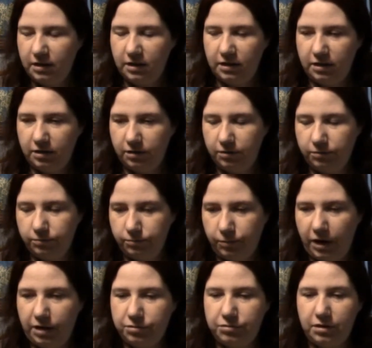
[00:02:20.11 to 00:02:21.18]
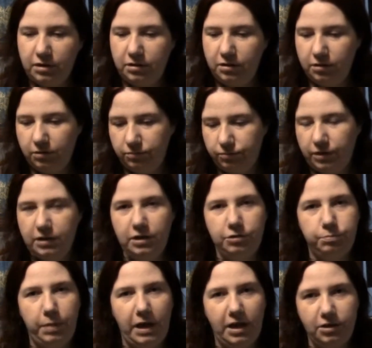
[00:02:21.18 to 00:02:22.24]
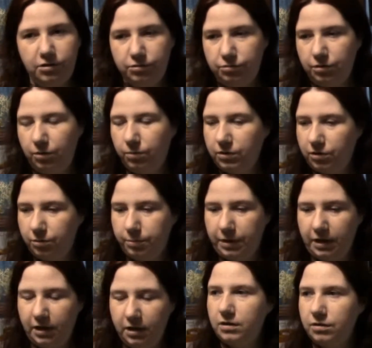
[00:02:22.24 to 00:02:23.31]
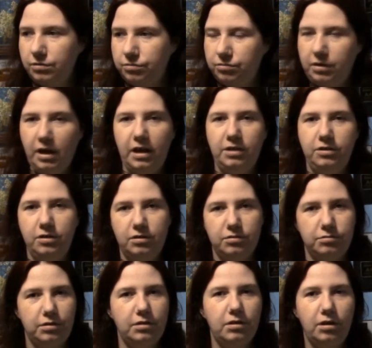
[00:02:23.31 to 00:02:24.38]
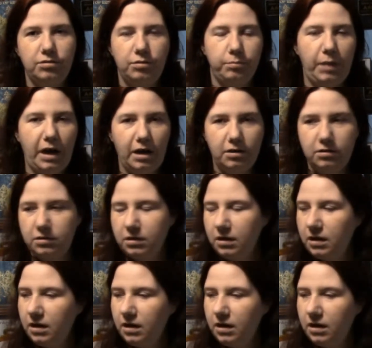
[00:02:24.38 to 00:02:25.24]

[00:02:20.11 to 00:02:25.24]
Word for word: you know, wasted, you know, running these pages, you know, whether it be ten years, it doesn't matter.